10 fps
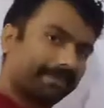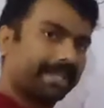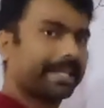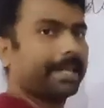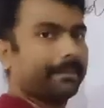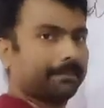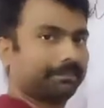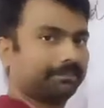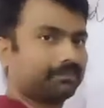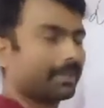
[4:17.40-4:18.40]
came.
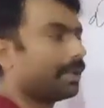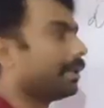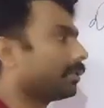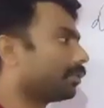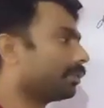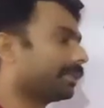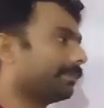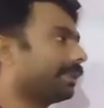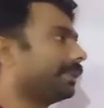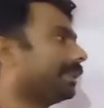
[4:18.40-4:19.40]
So
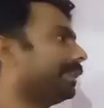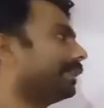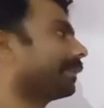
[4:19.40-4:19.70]
similarly in the